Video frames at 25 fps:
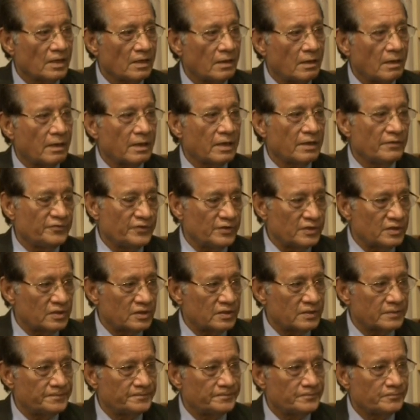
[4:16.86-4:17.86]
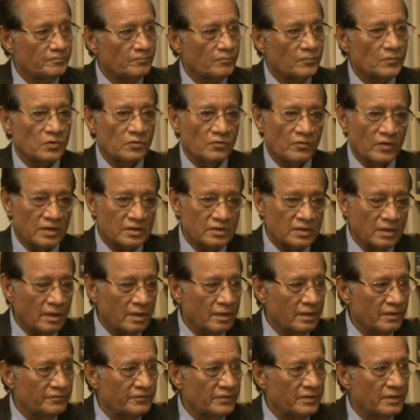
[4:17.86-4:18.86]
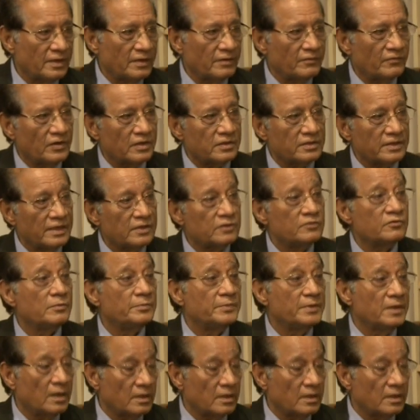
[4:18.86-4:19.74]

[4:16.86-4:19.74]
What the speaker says: RFEs. What's the RFE and what's the H-1B